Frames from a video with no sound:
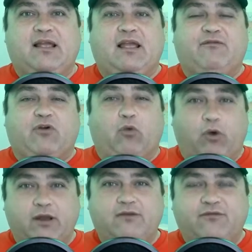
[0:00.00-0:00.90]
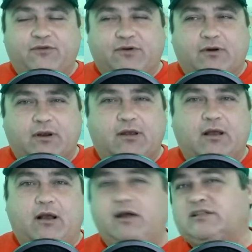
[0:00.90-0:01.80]
If it wasn't for
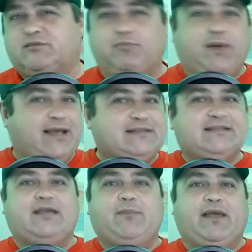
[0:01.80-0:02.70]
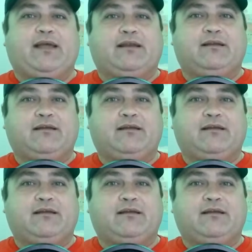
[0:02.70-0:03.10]
us pesky men,